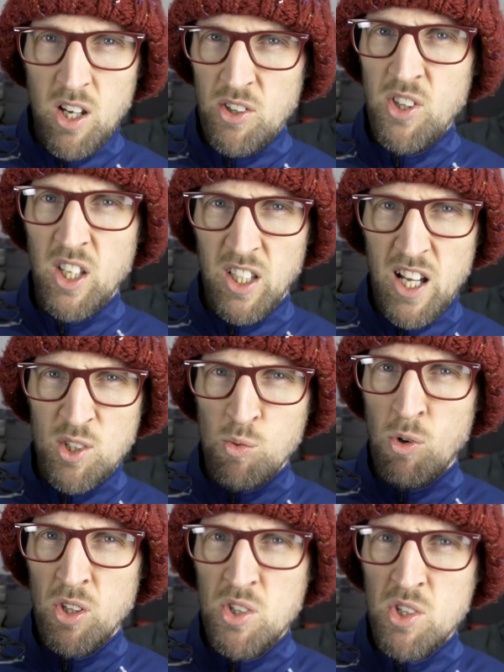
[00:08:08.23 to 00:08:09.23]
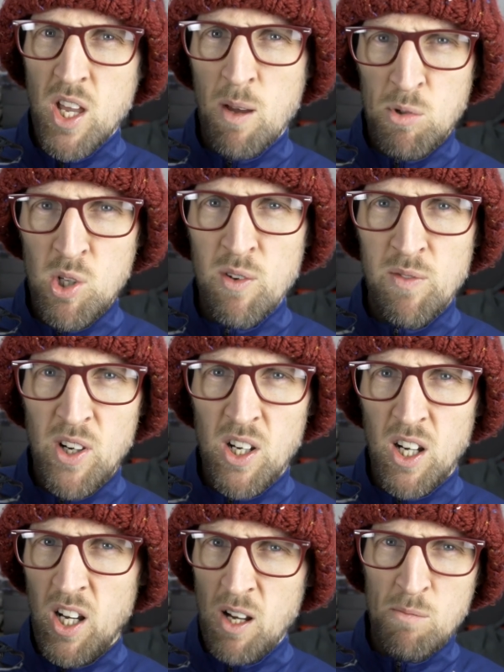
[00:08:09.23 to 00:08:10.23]
I think that's one step too
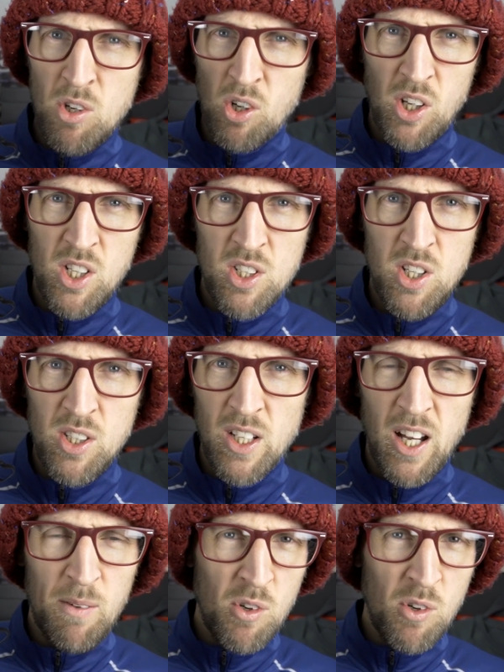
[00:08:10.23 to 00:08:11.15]
far. I'm not going to do that.